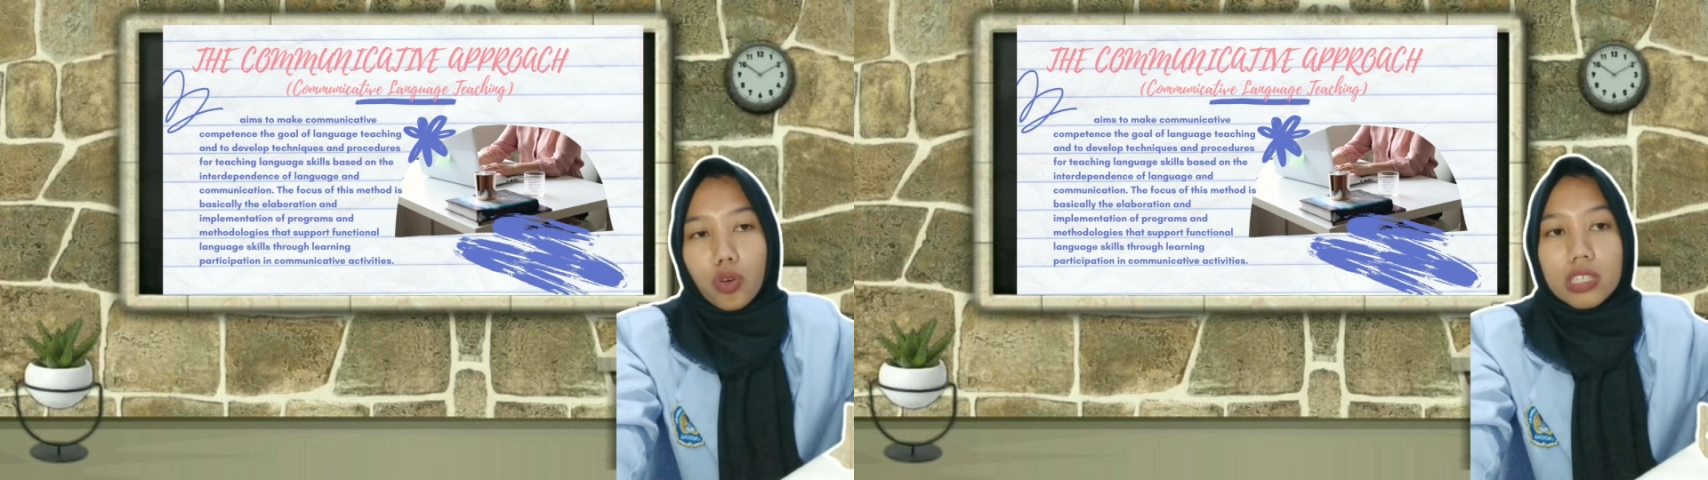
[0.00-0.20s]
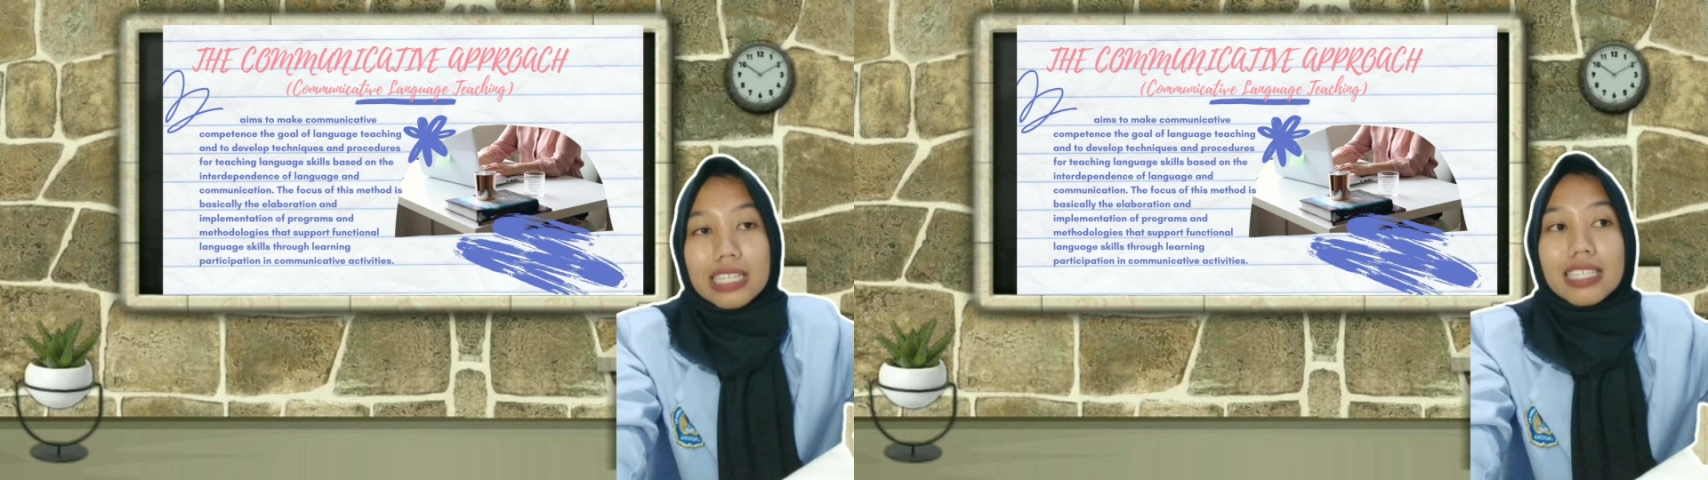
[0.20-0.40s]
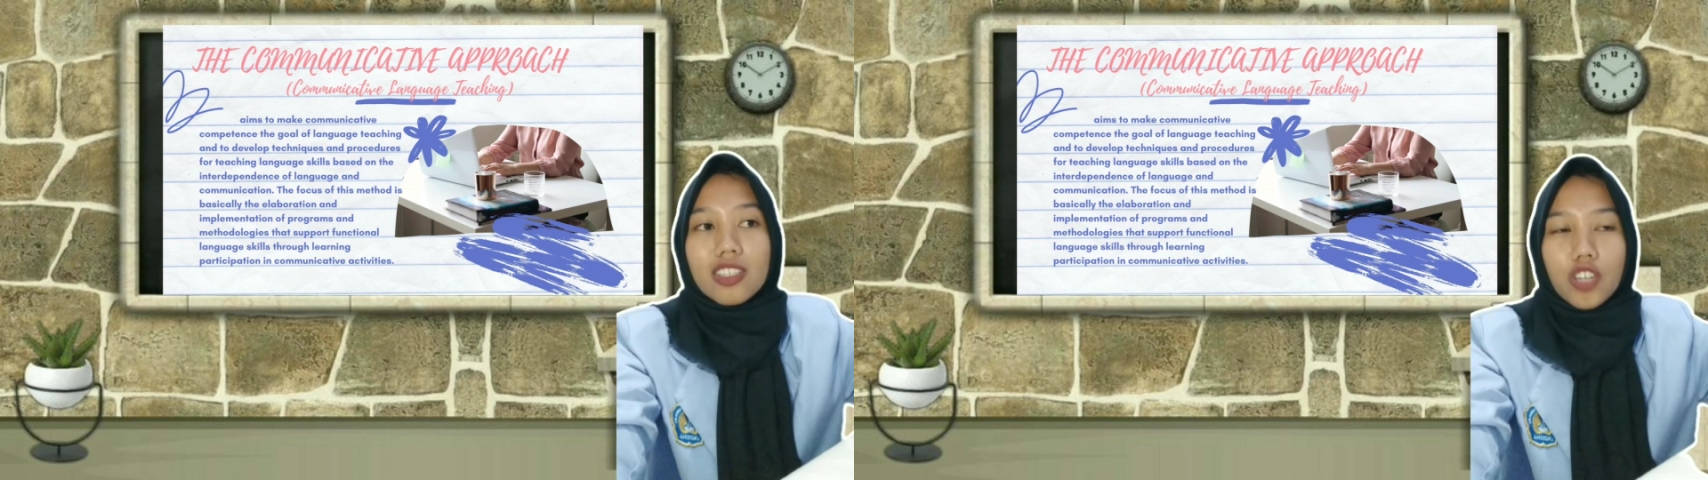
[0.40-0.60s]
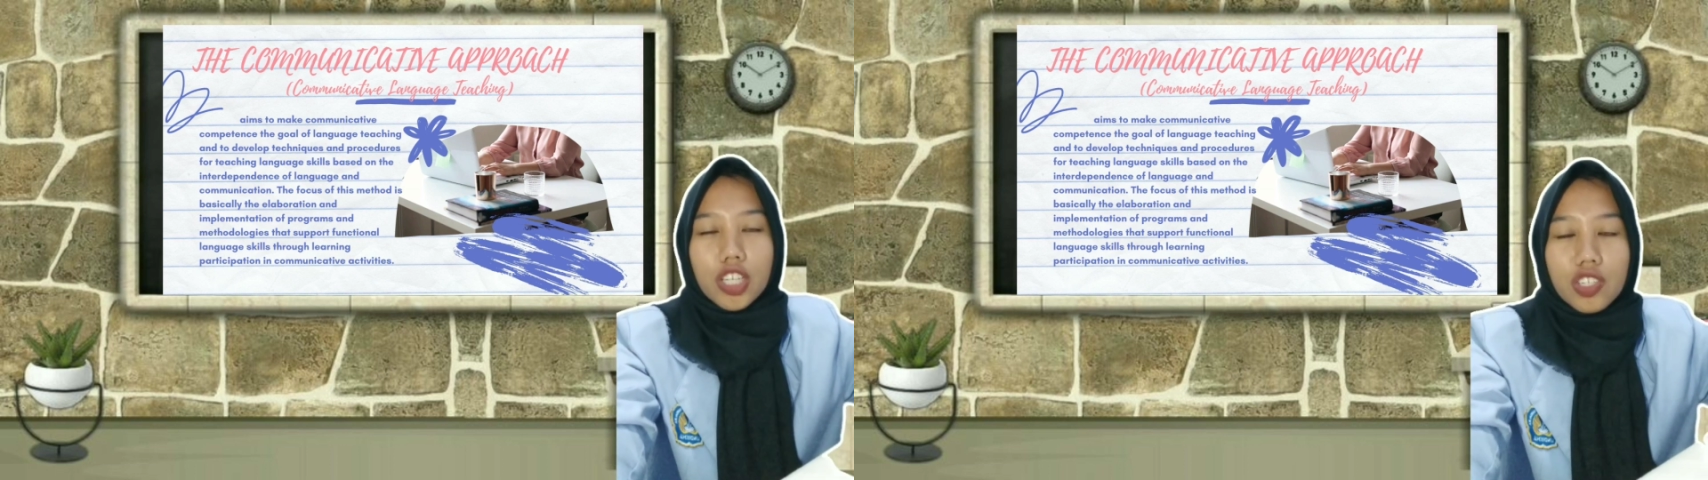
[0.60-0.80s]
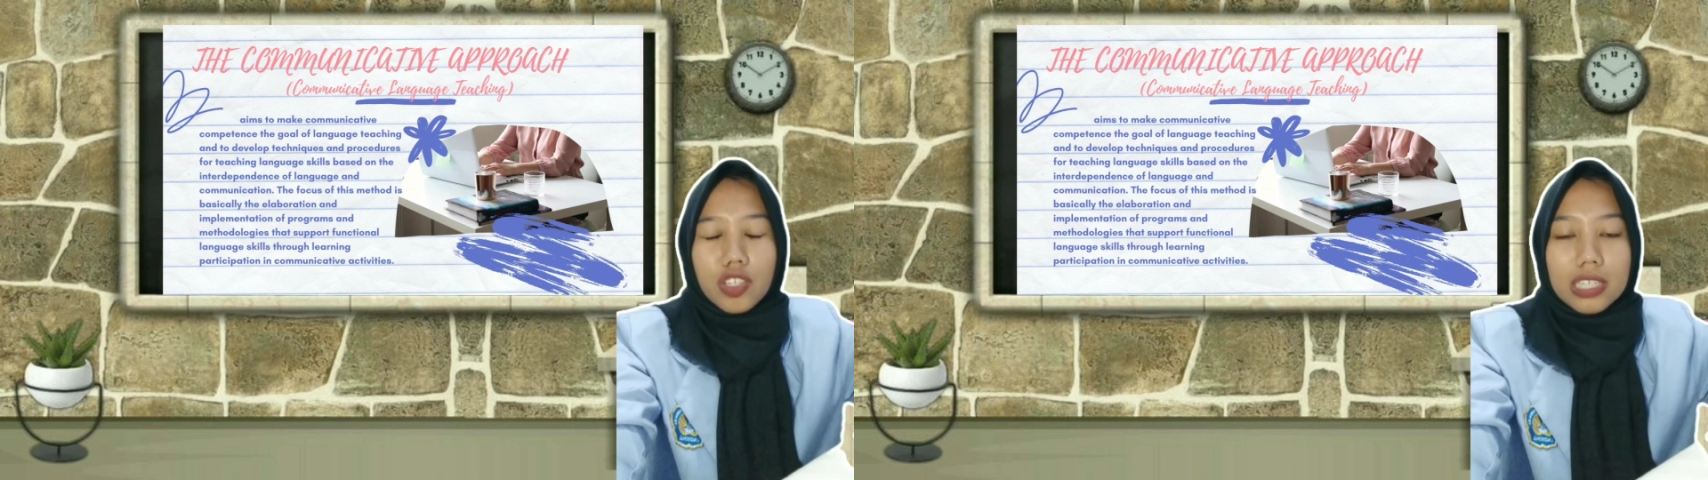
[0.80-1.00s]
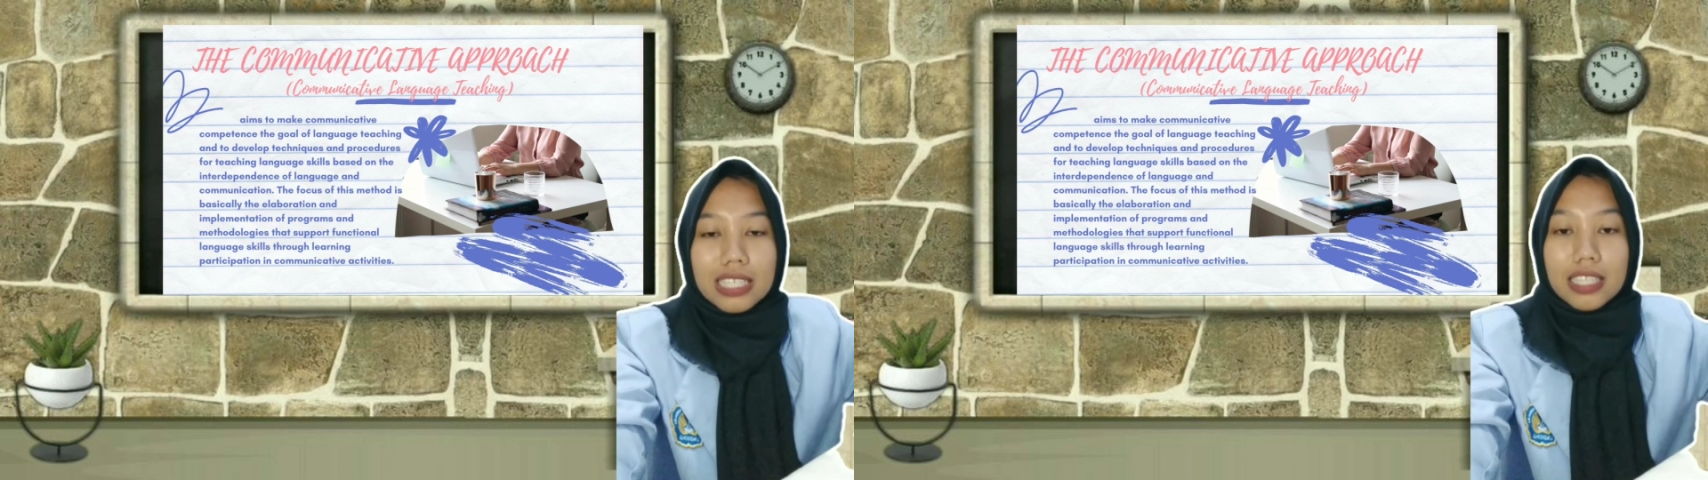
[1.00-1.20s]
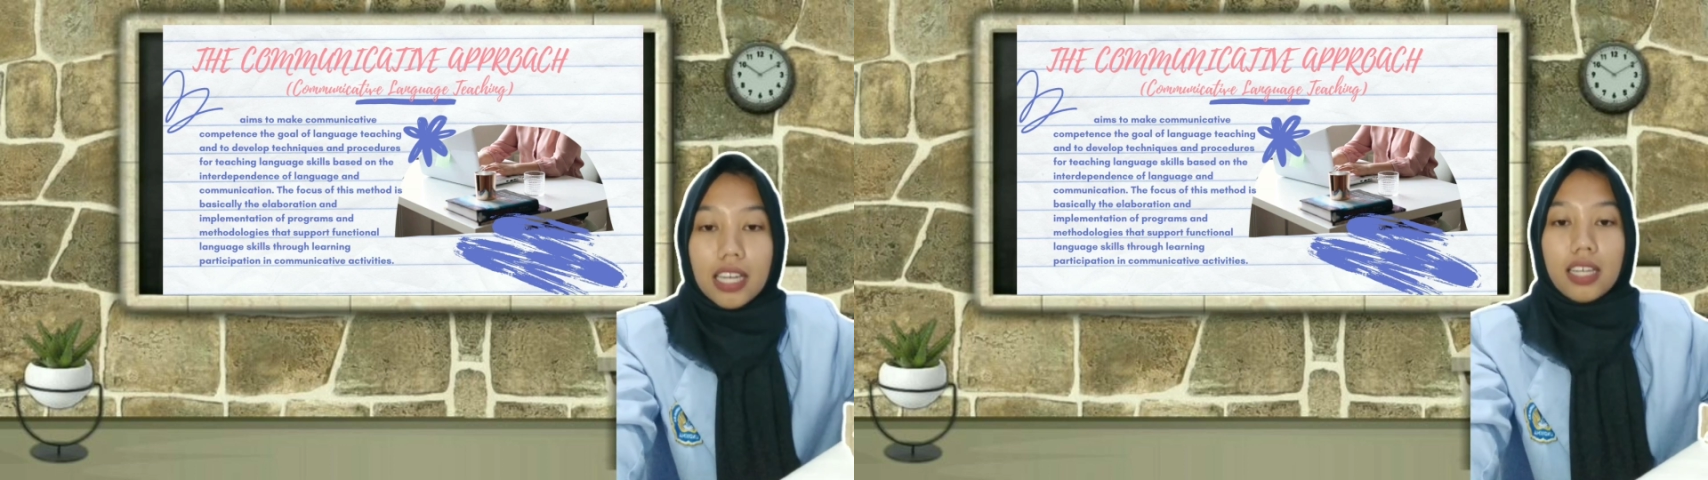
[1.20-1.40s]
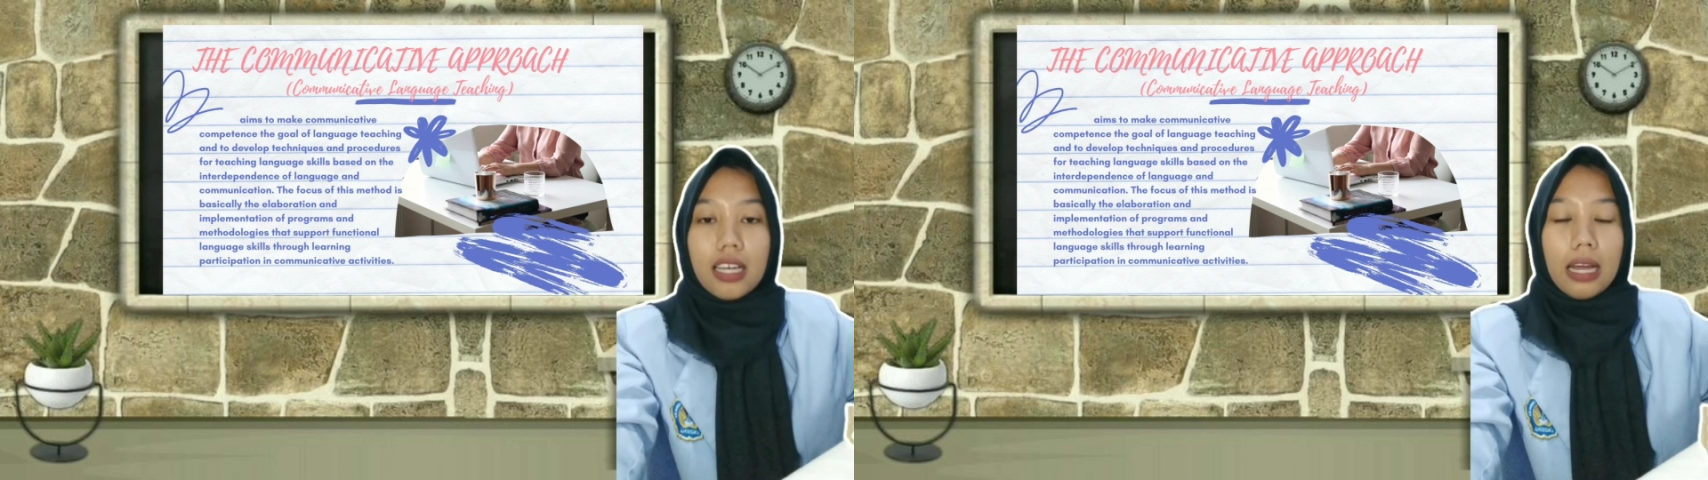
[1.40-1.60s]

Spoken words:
or the strategies that